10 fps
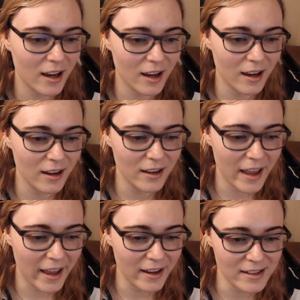
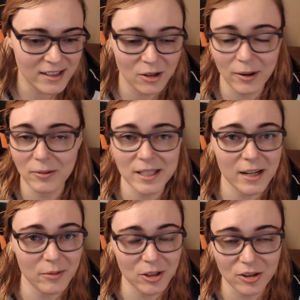And so I
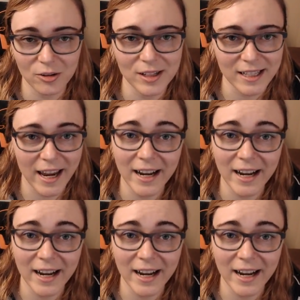wasn't able to notice